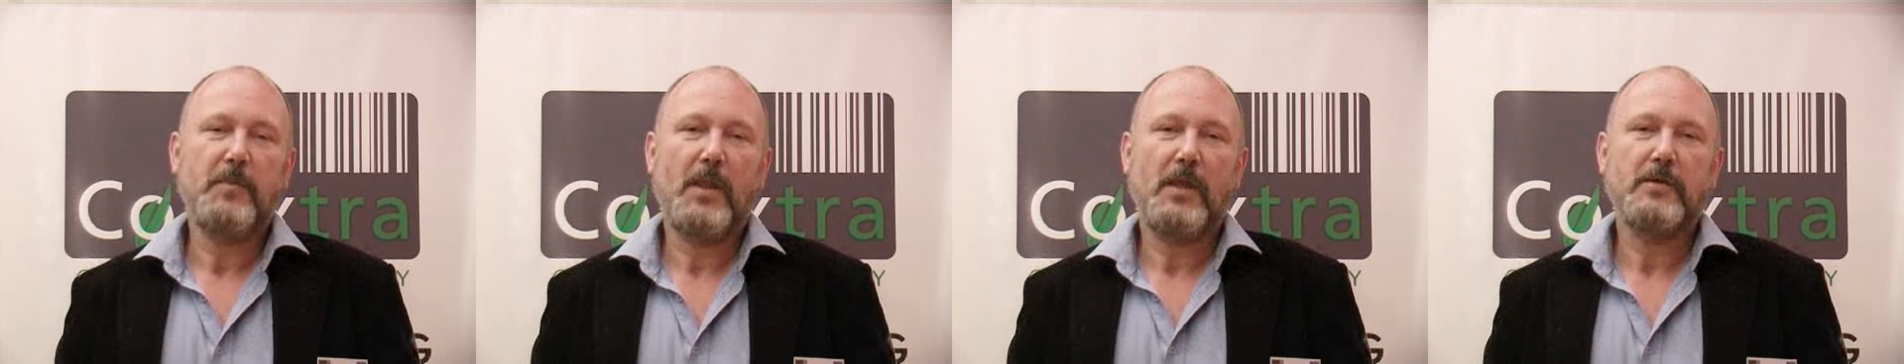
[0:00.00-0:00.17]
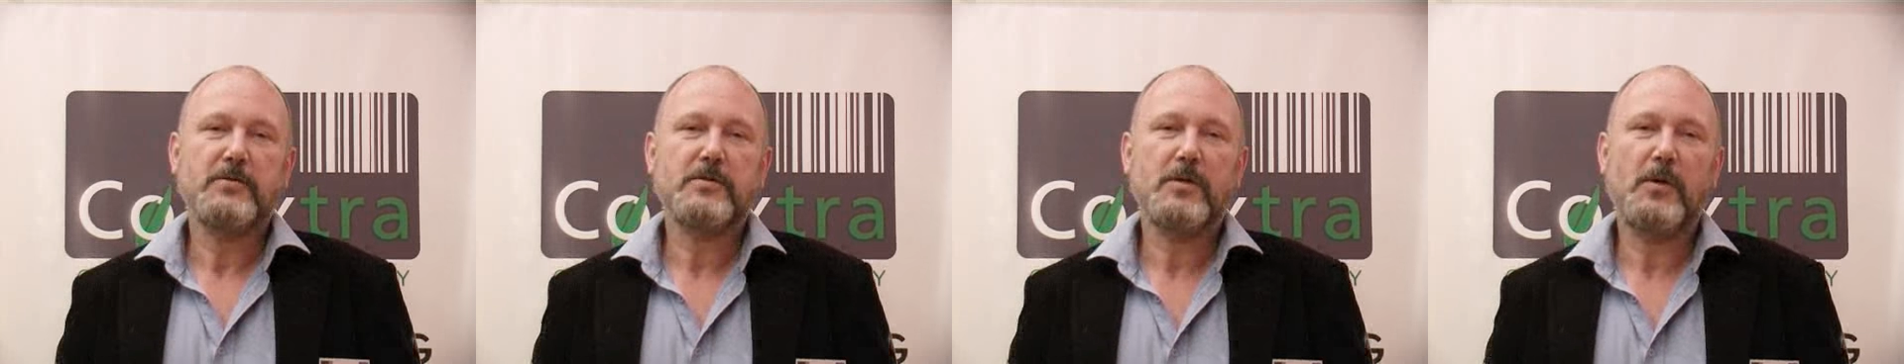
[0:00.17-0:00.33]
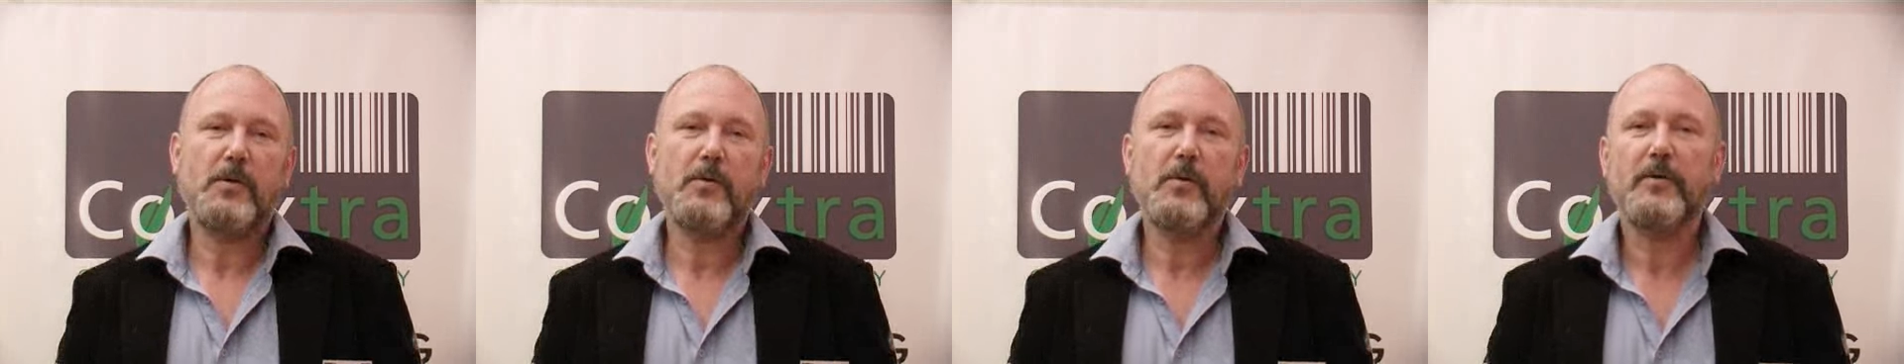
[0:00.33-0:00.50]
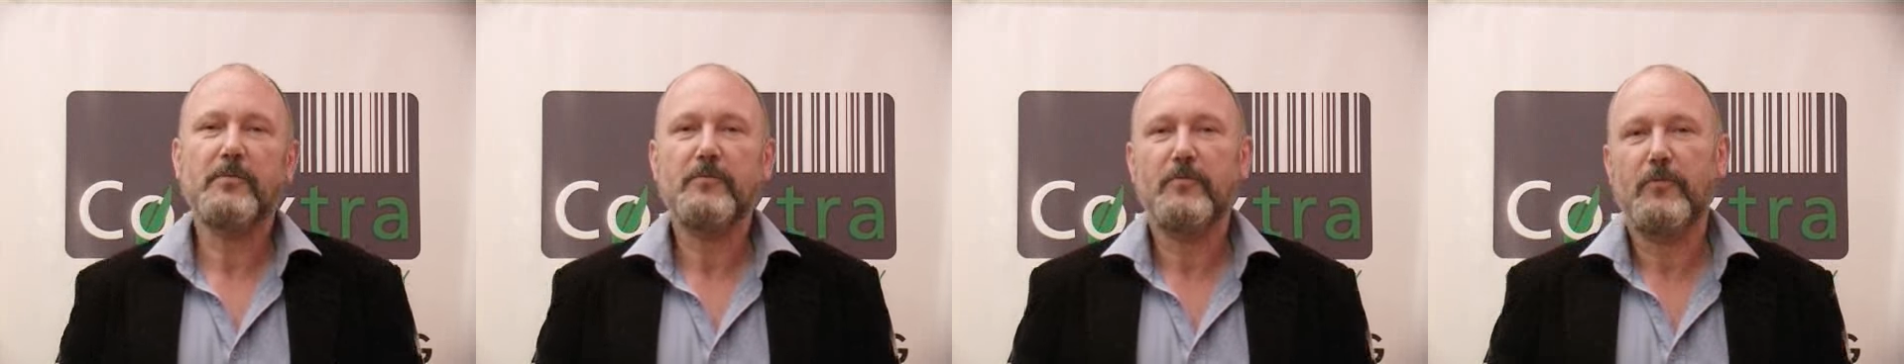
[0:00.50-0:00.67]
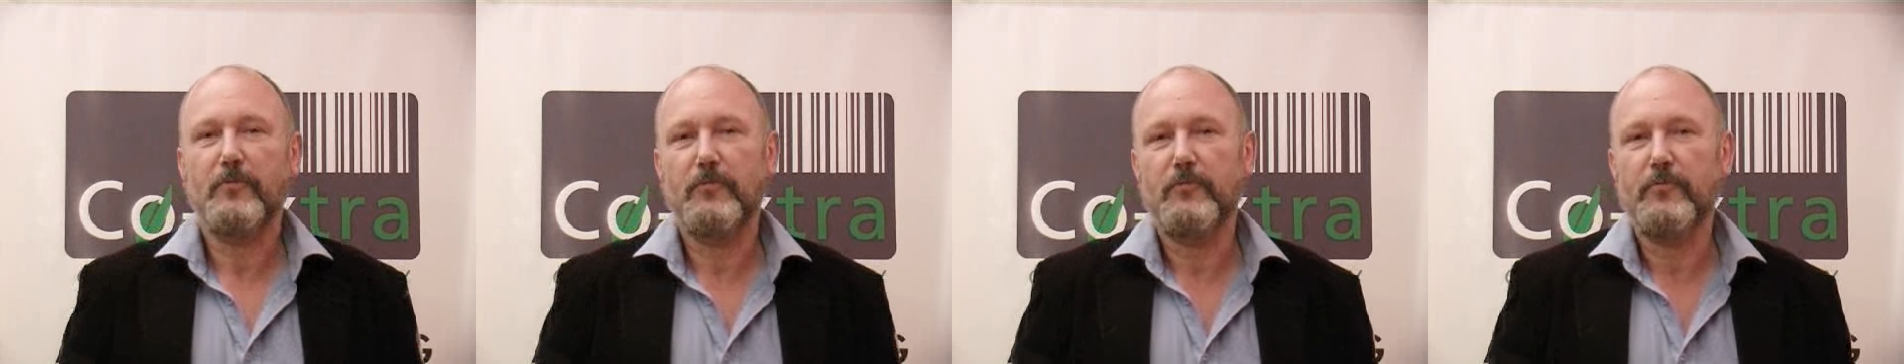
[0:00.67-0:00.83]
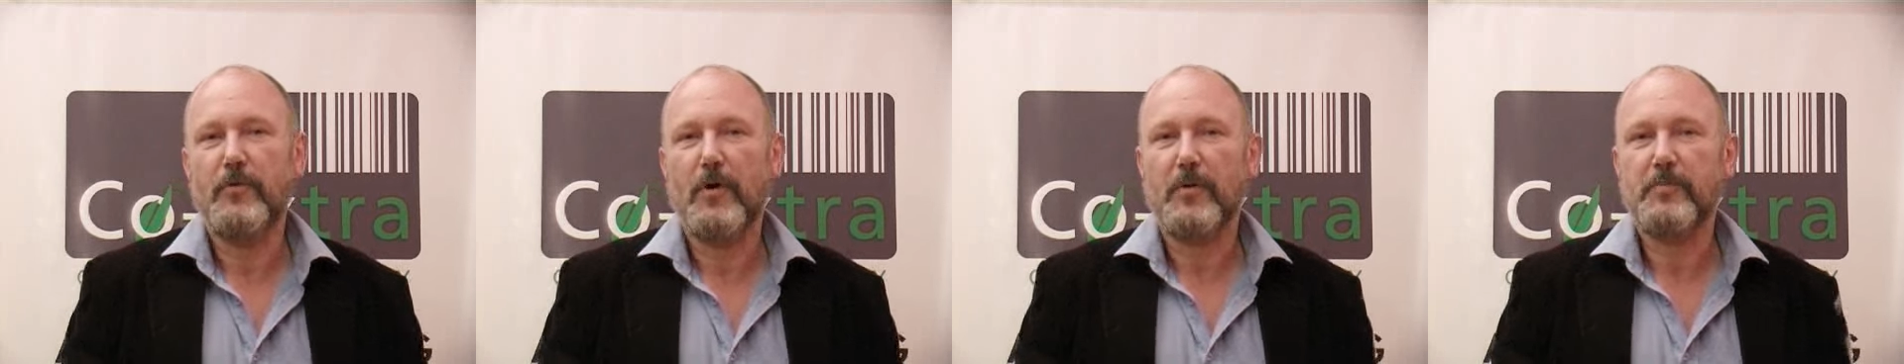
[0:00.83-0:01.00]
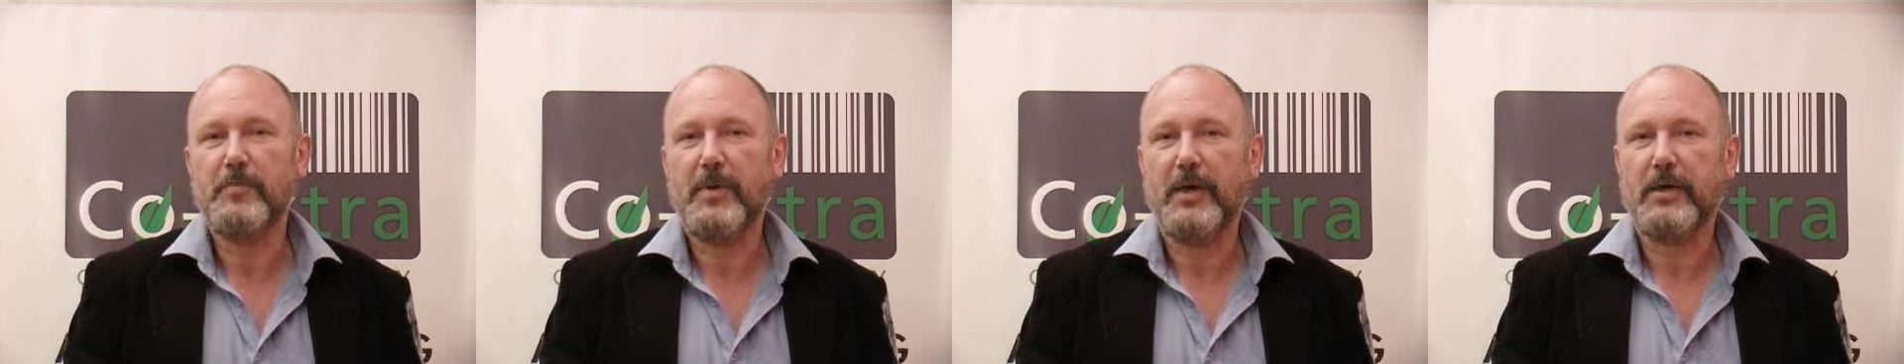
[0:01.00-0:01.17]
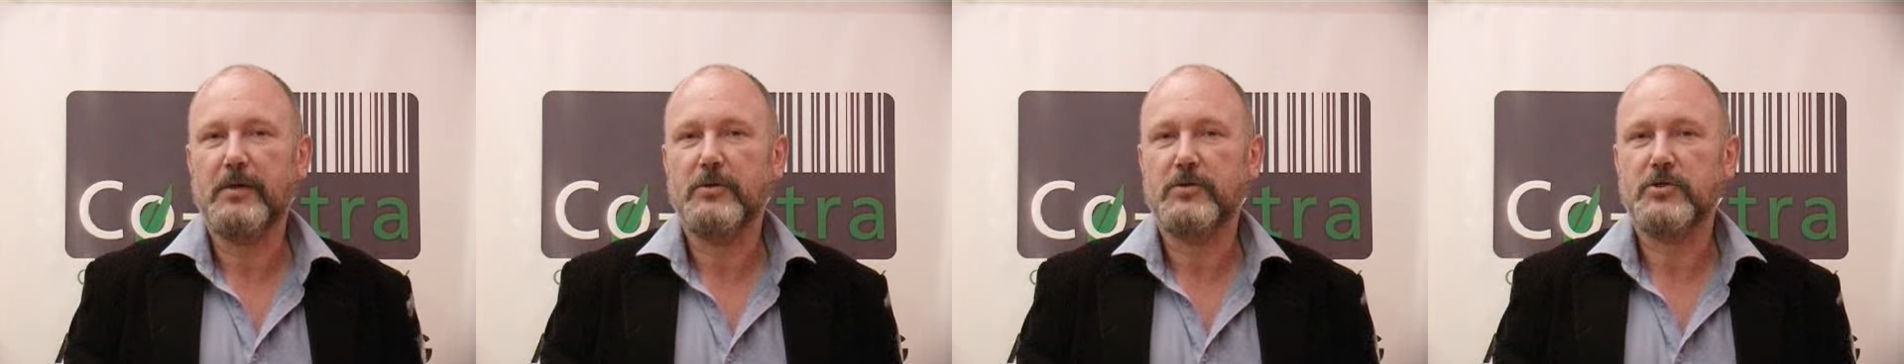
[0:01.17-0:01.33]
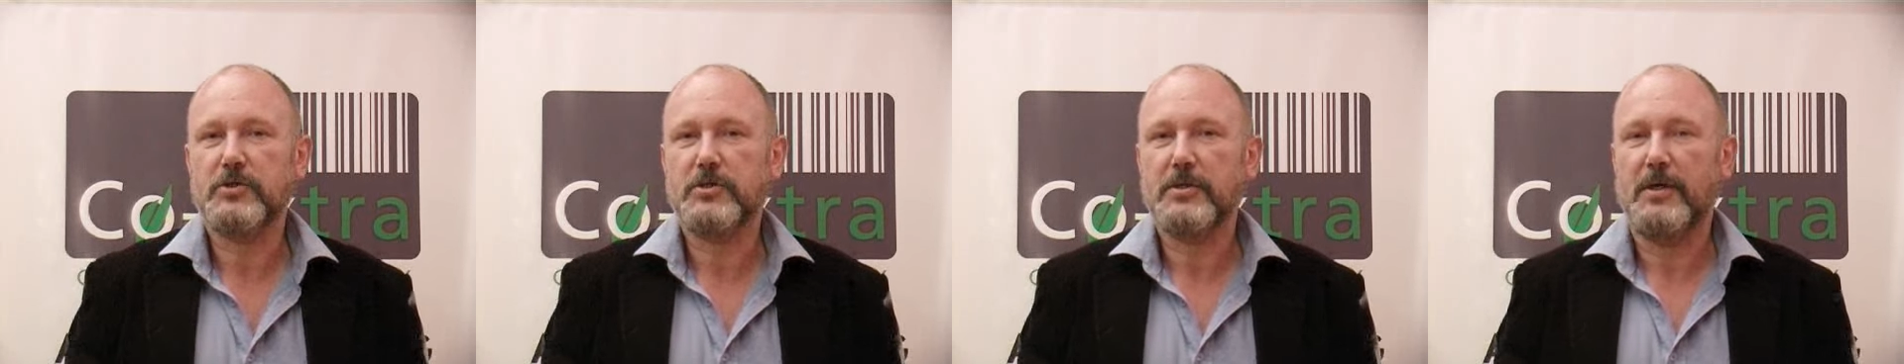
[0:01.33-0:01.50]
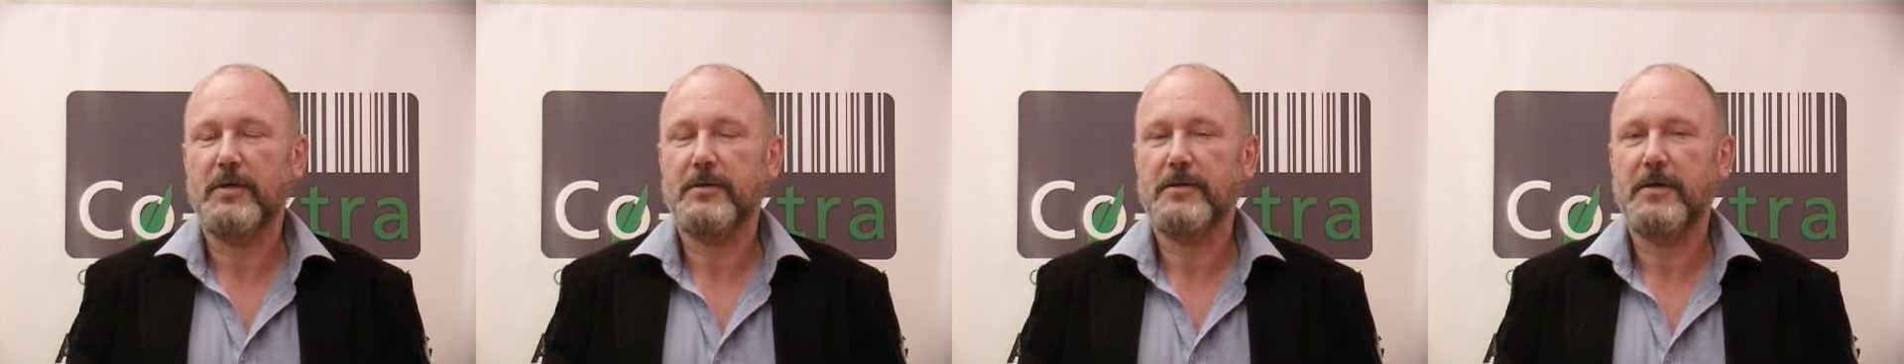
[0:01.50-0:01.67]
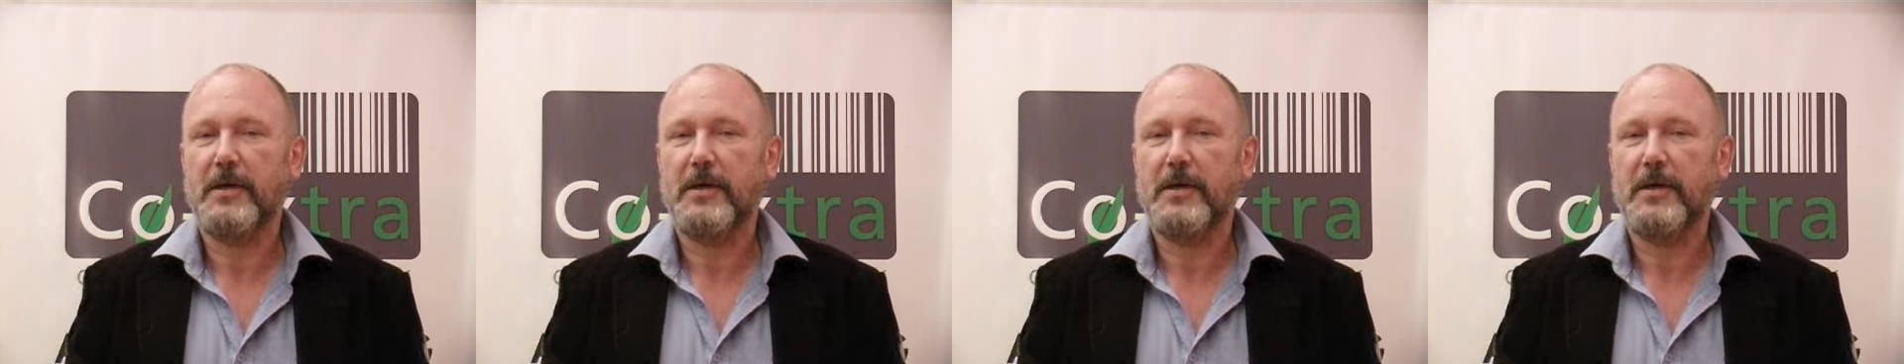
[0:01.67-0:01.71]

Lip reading: So our work package